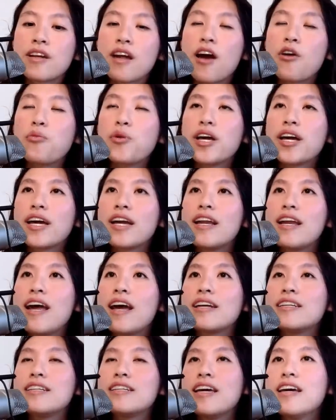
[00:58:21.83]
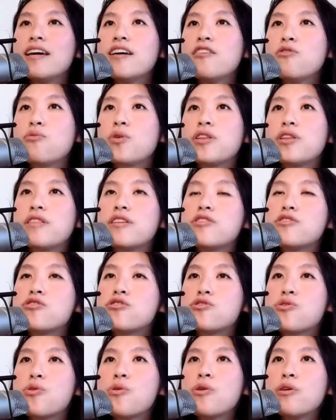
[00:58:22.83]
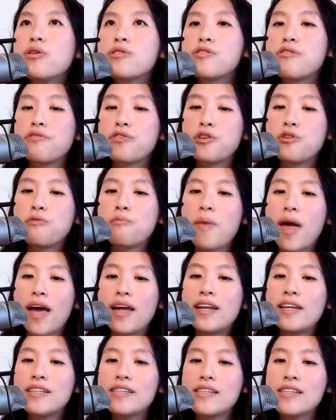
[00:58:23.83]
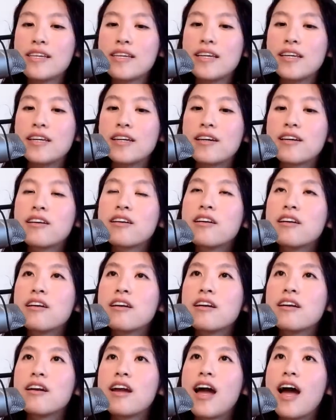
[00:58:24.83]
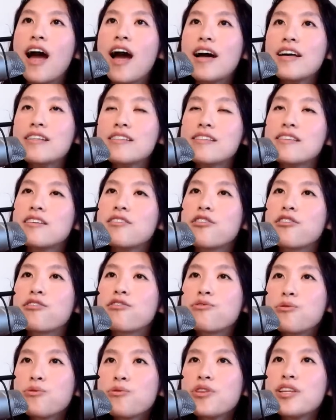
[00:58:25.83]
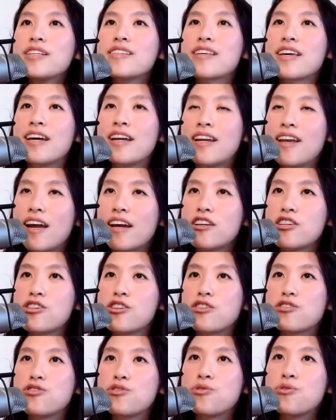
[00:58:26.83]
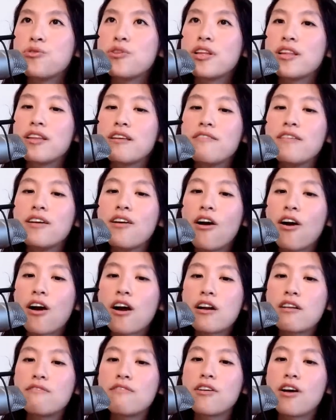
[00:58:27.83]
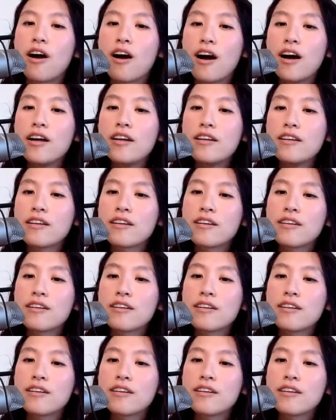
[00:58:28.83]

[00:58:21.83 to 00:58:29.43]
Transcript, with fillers: And we connect in with the souls of humanity as through this connection to the living heart of God,